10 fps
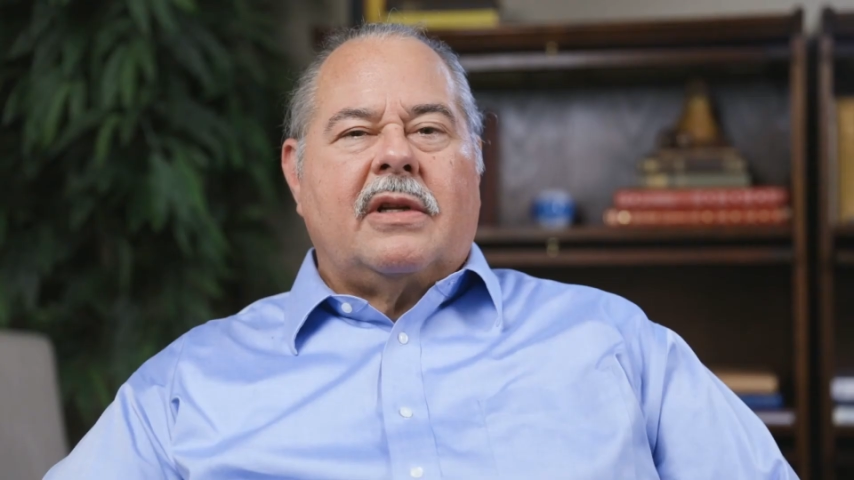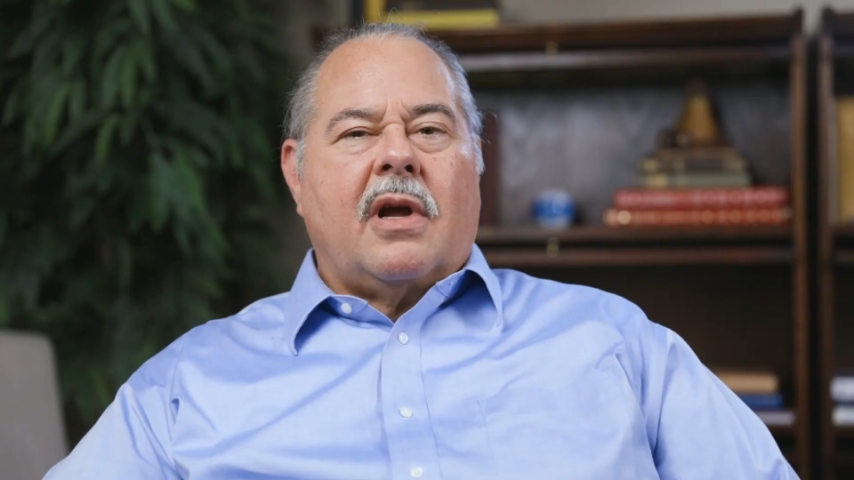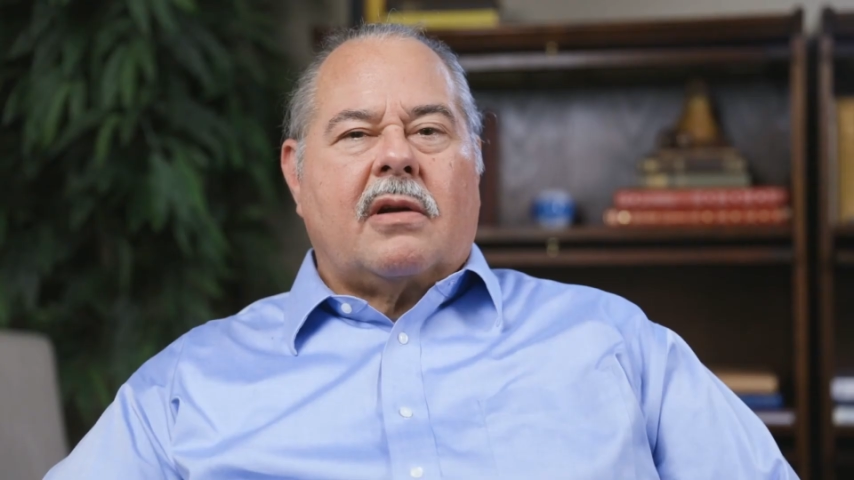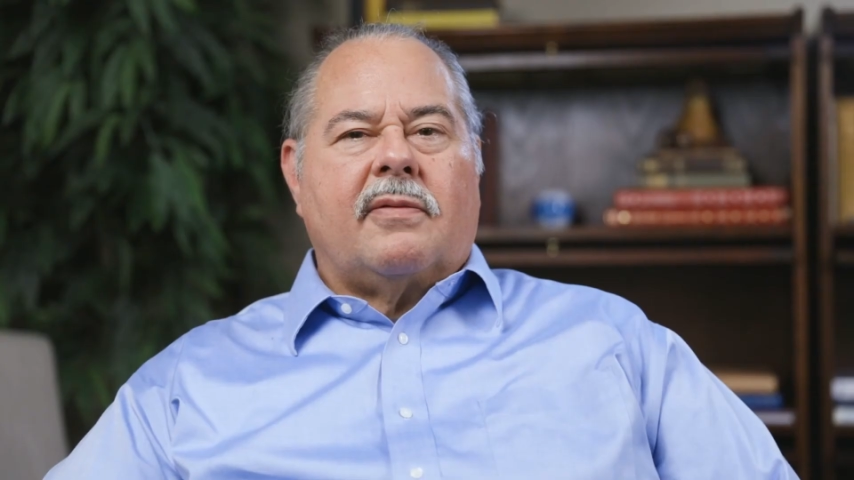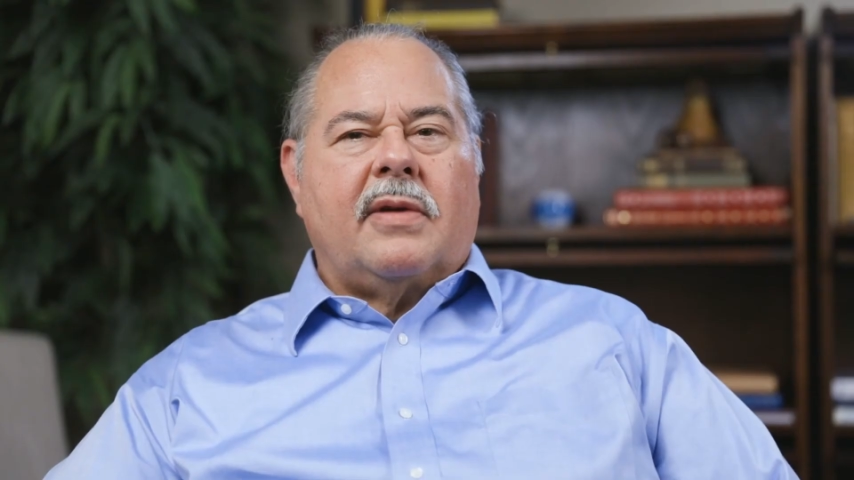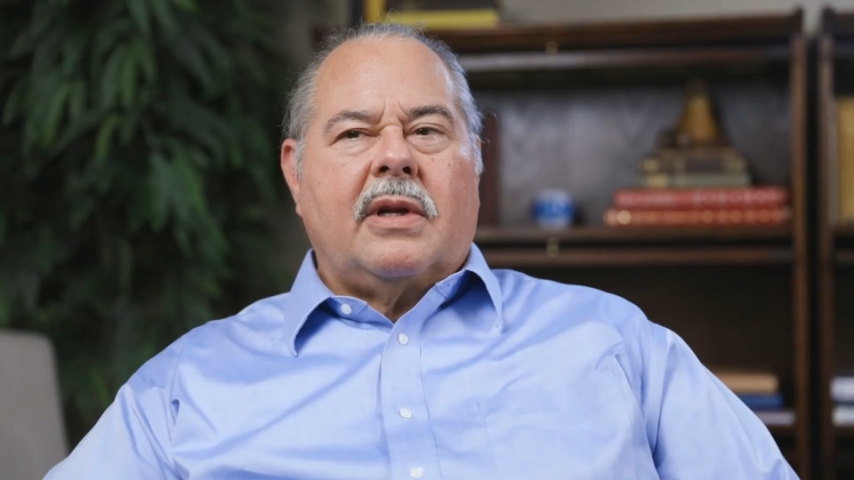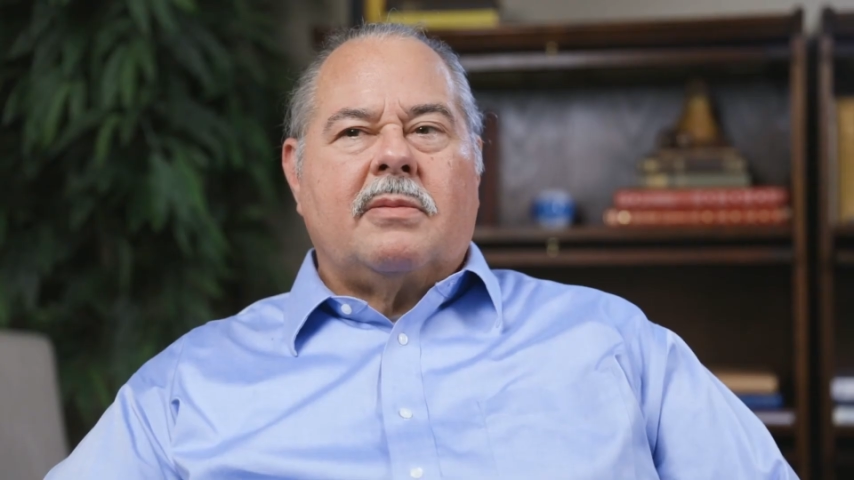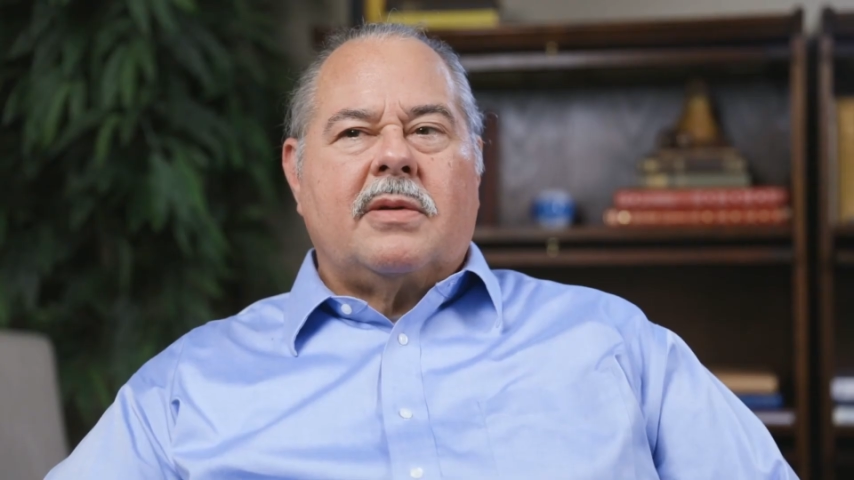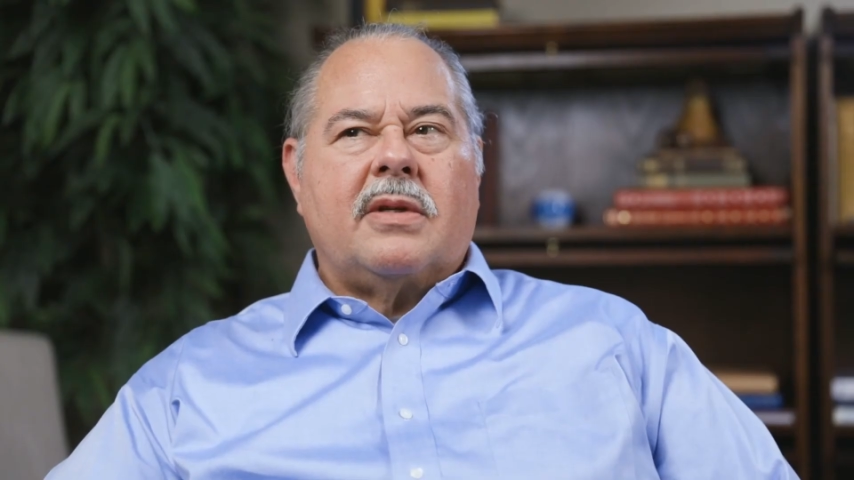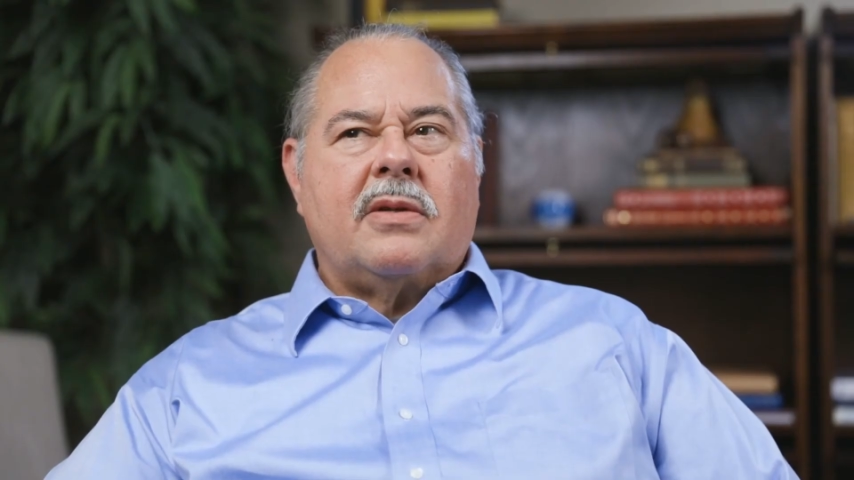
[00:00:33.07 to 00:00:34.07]
Doctor
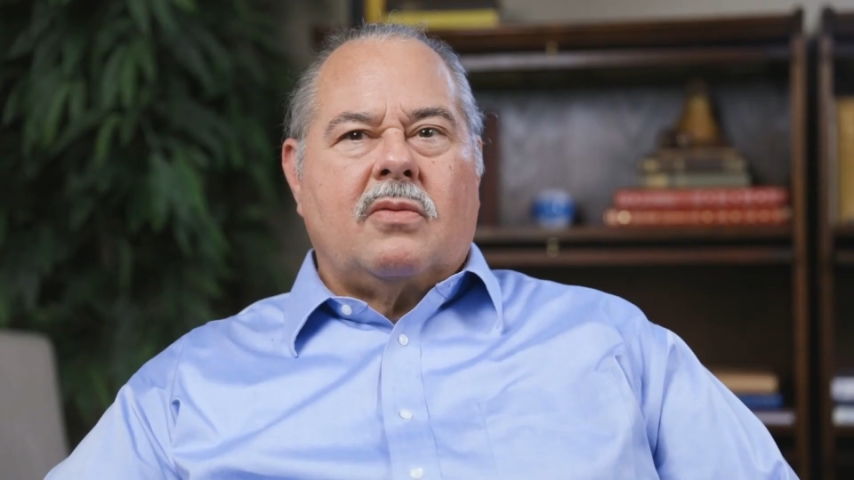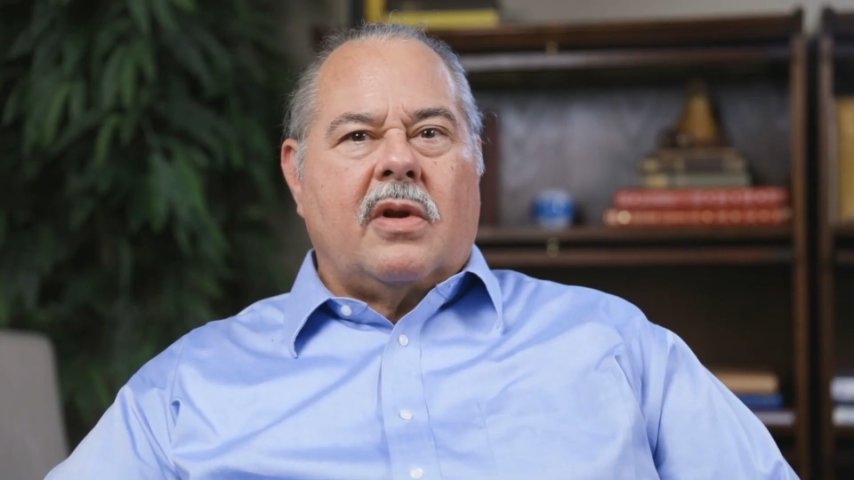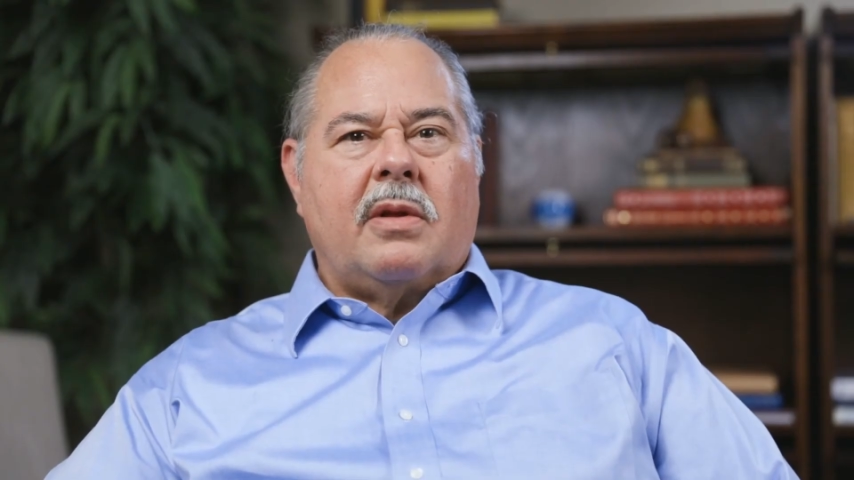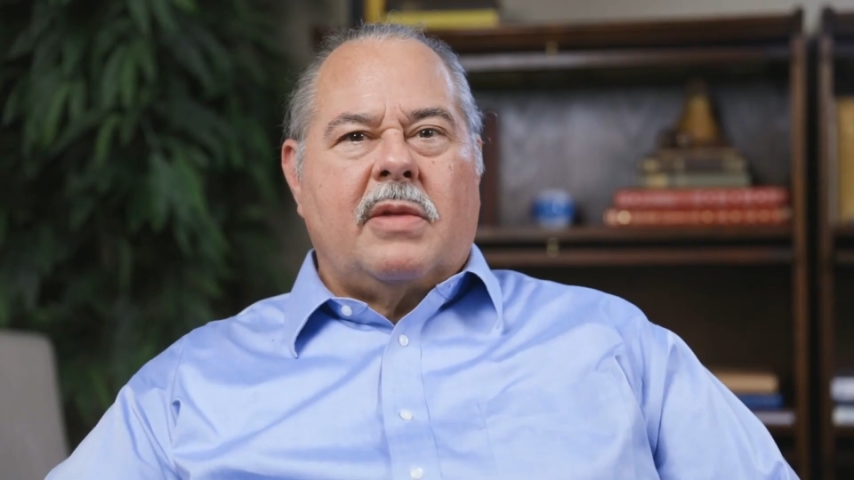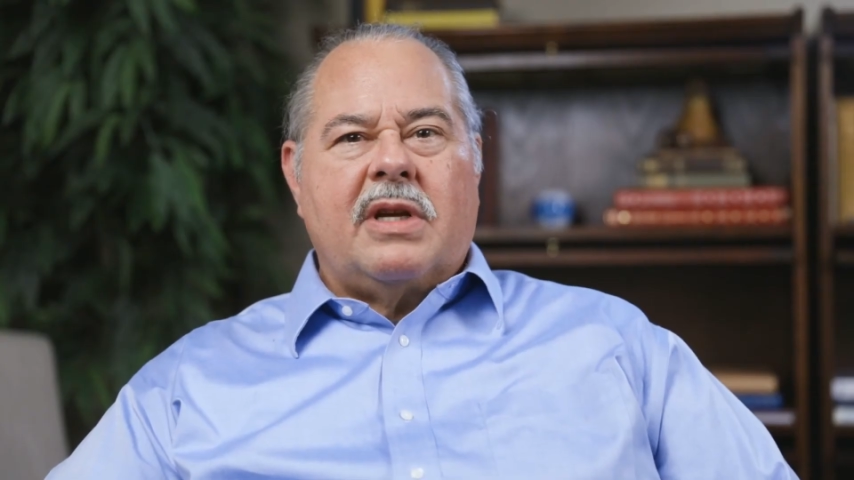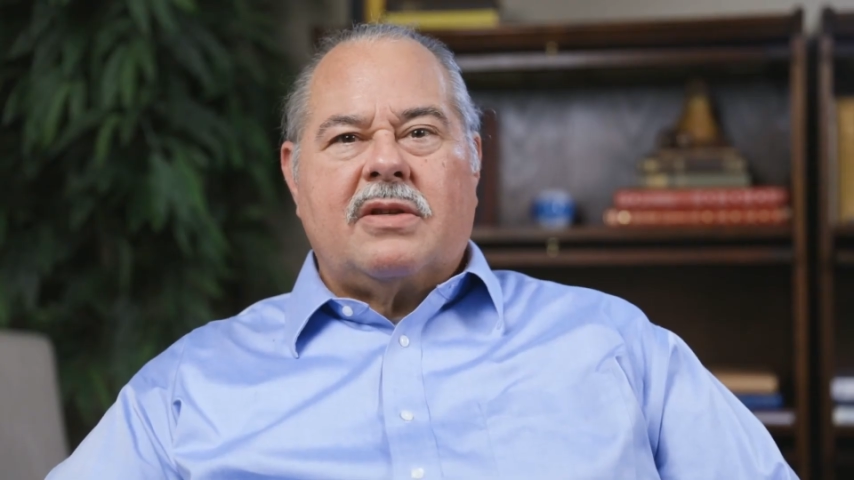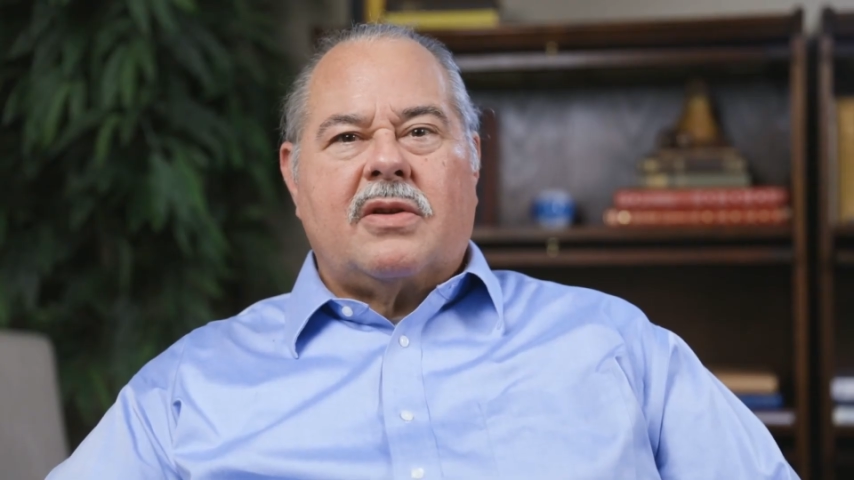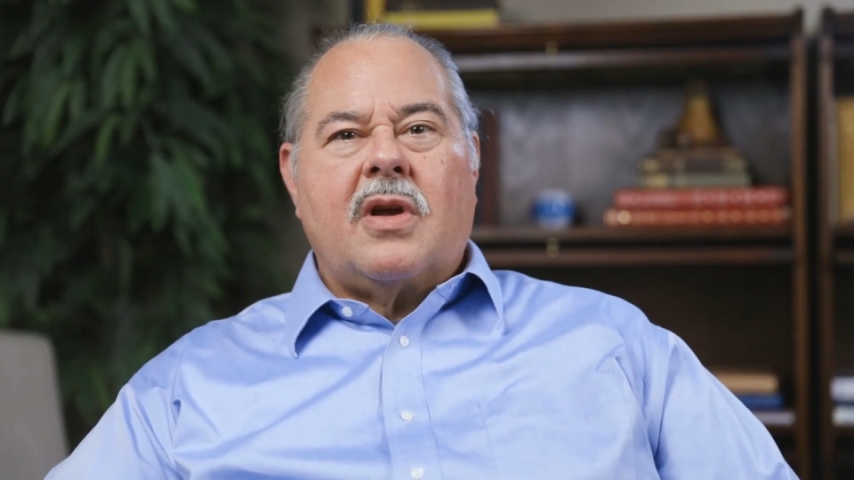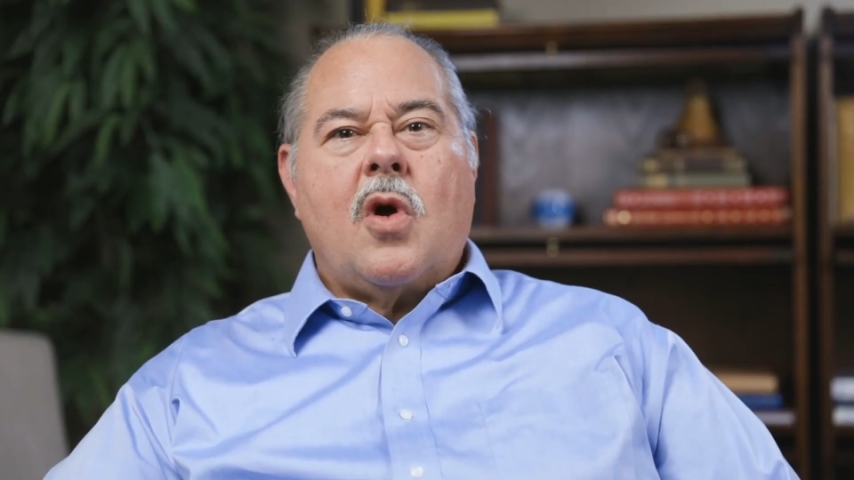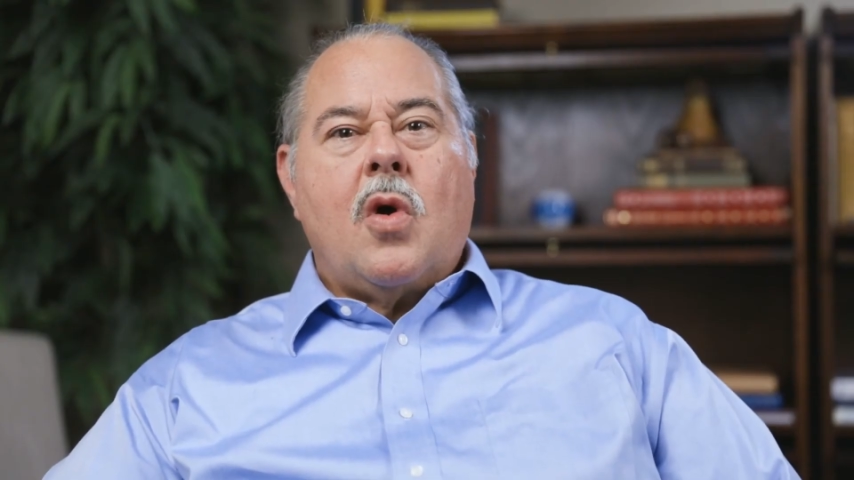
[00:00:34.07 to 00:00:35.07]
Phillips is one of the best